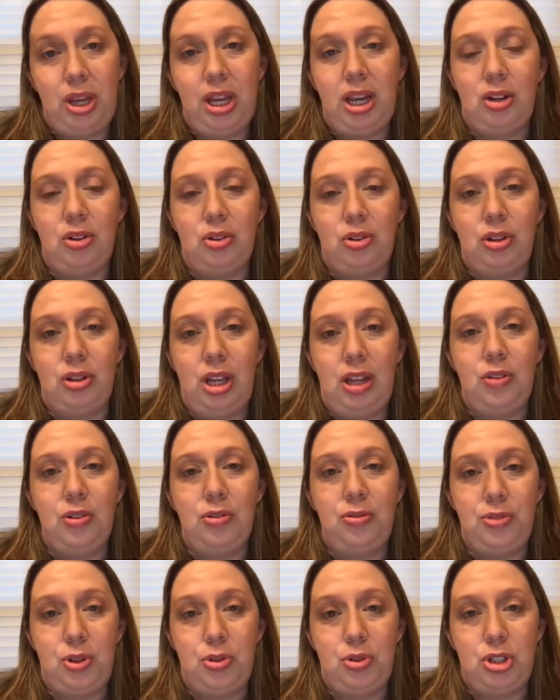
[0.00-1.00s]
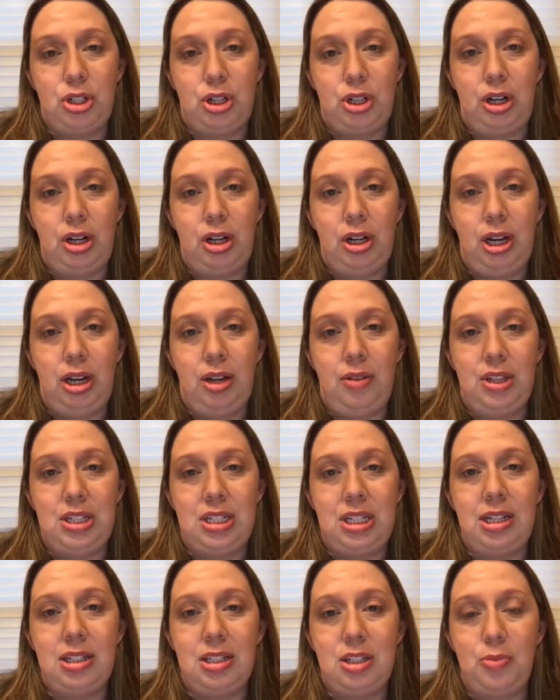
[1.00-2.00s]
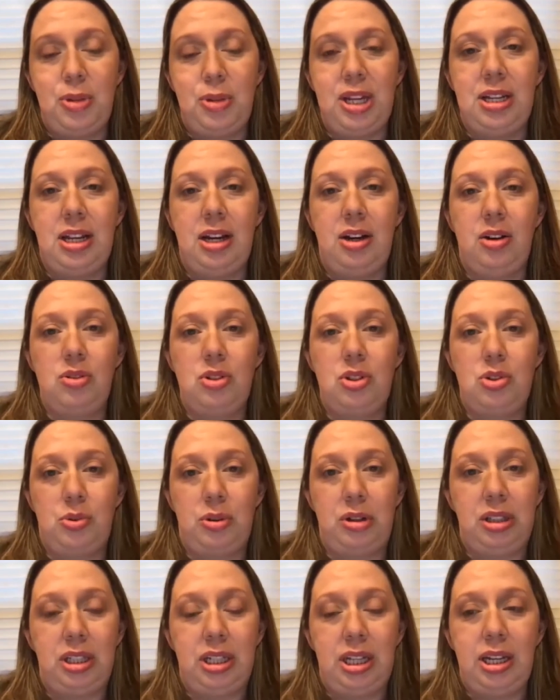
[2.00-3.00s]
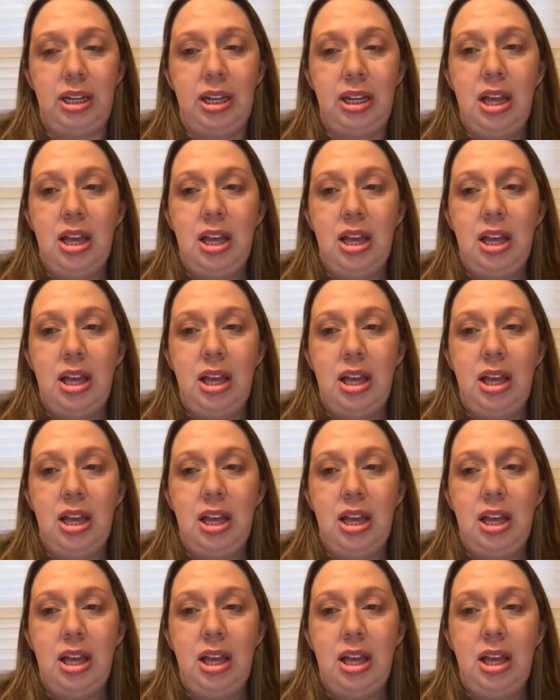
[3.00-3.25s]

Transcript: panel in the future, the date to be announced shortly.